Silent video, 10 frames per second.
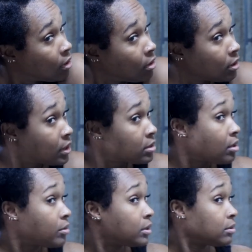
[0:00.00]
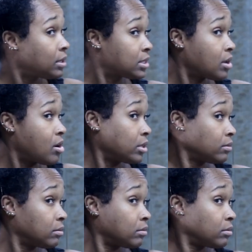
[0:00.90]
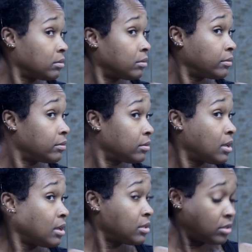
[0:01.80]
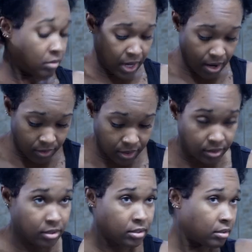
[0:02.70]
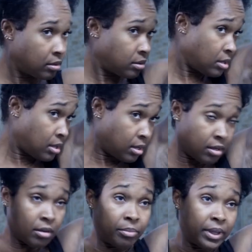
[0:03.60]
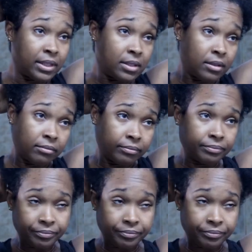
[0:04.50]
All of that's going, that's gone. So now it's blended.